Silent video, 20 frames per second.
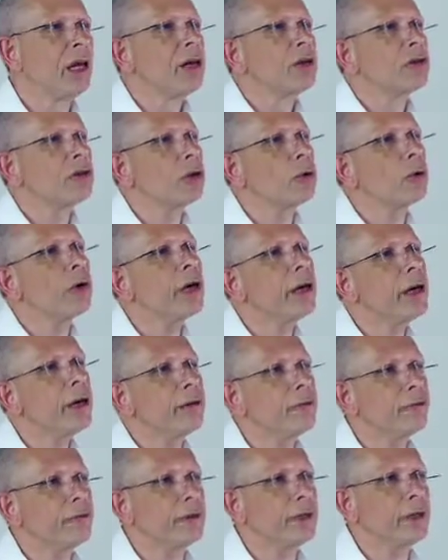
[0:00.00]
So
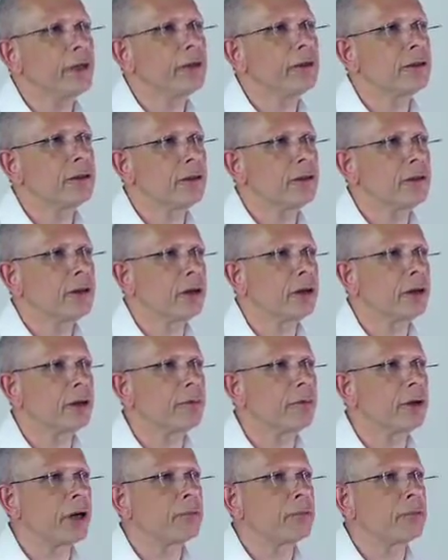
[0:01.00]
if the systolic
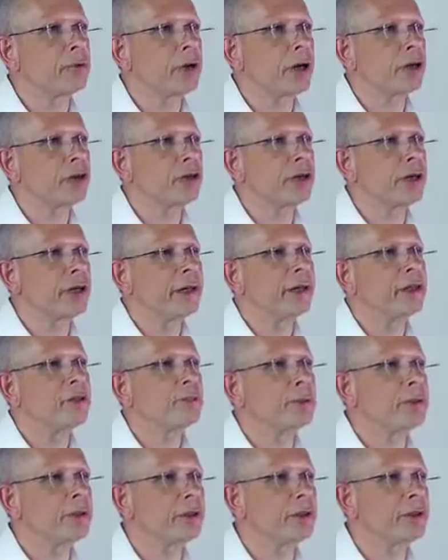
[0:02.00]
blood pressure is
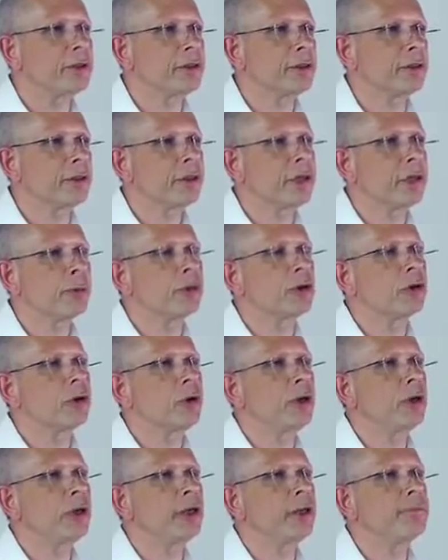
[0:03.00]
persistently
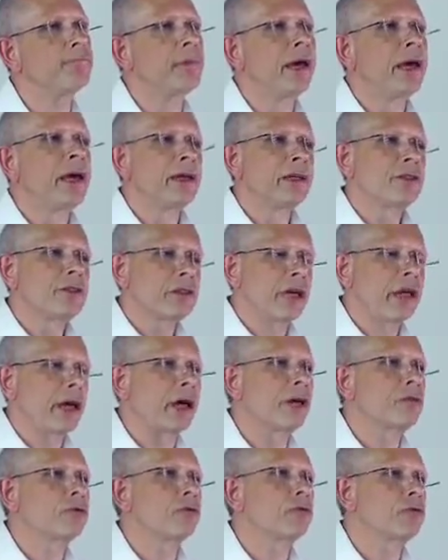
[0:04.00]
between, say,
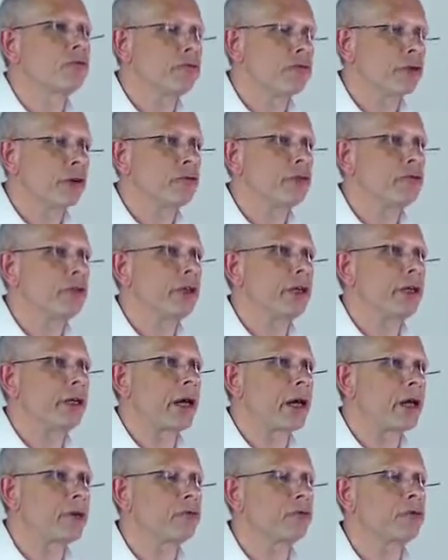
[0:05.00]
150 and
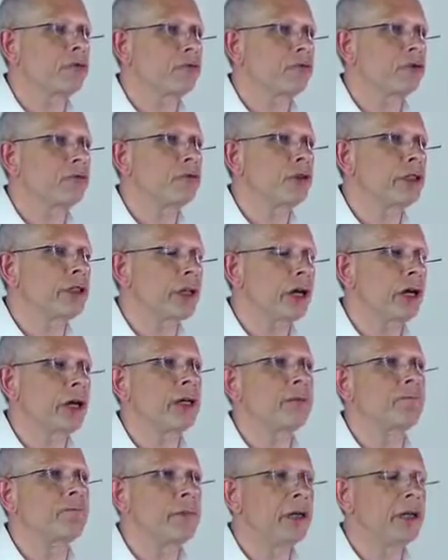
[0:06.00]

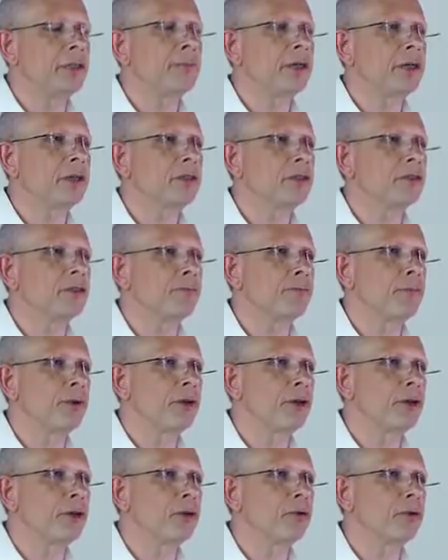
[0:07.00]
159 millimeters of
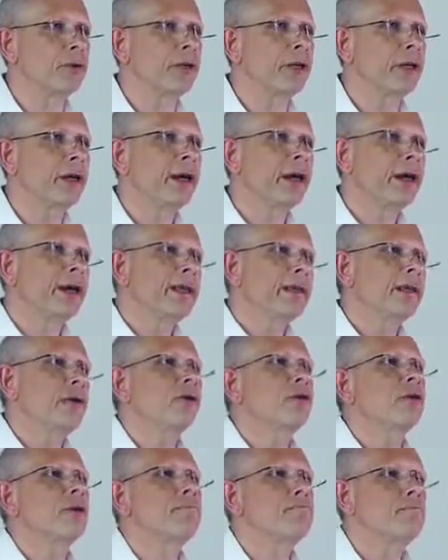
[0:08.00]
mercury, there
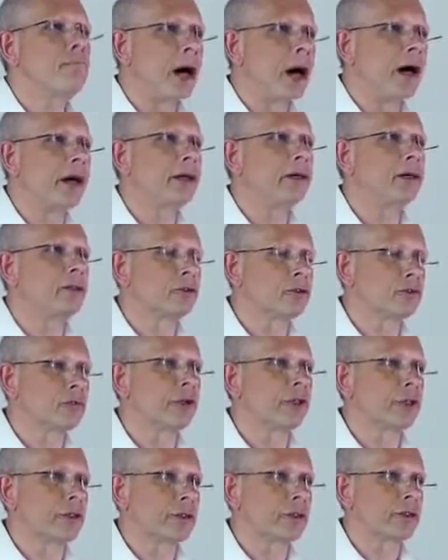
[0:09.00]
is a mild
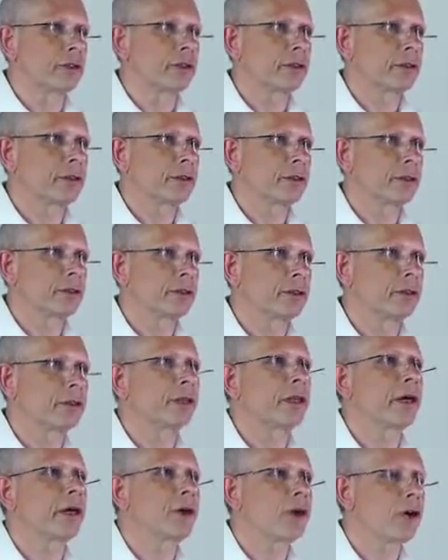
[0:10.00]
risk
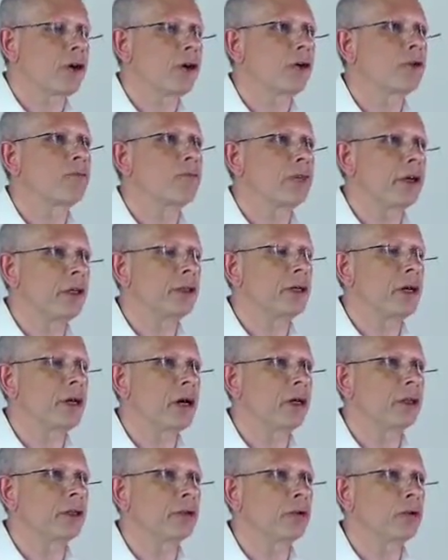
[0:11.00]
that there could be
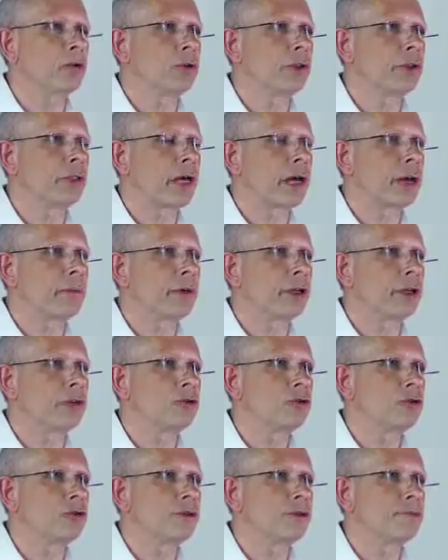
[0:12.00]
target organ
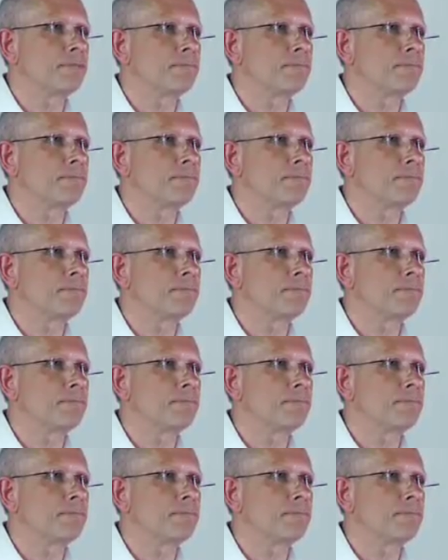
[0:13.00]
damage.